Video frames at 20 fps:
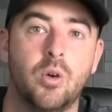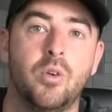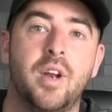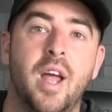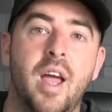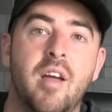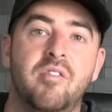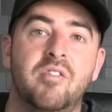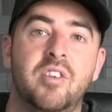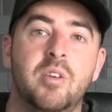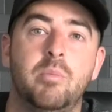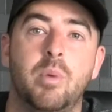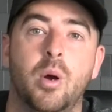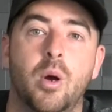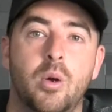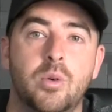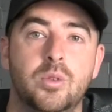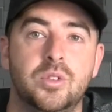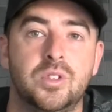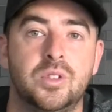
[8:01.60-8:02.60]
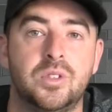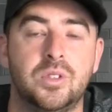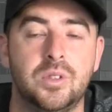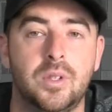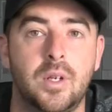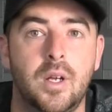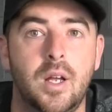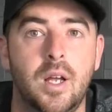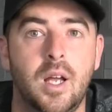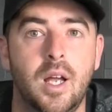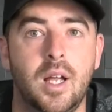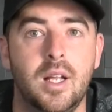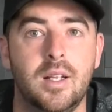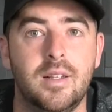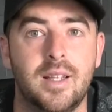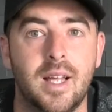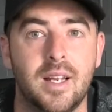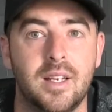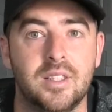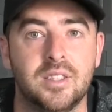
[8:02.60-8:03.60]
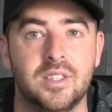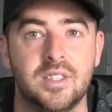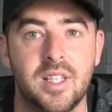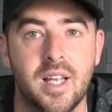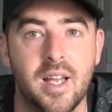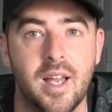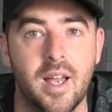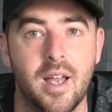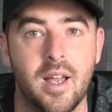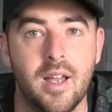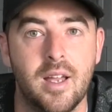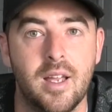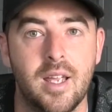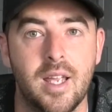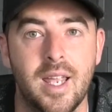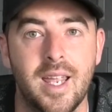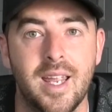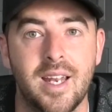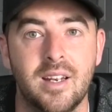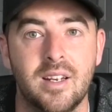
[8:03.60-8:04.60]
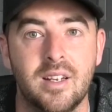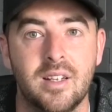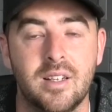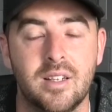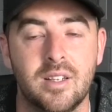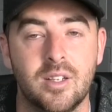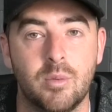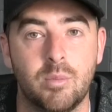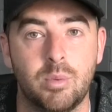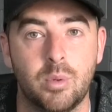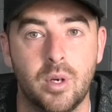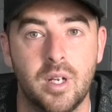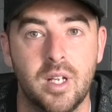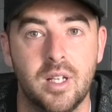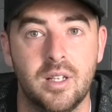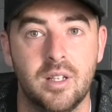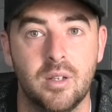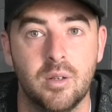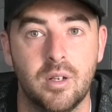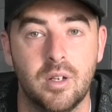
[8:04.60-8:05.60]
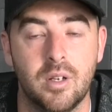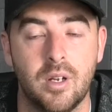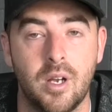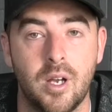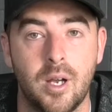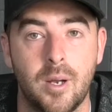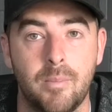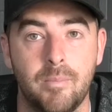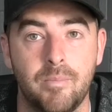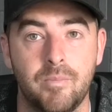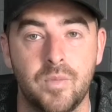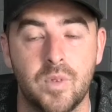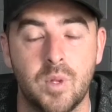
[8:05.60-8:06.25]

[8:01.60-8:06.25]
on every post that is there in the in the um,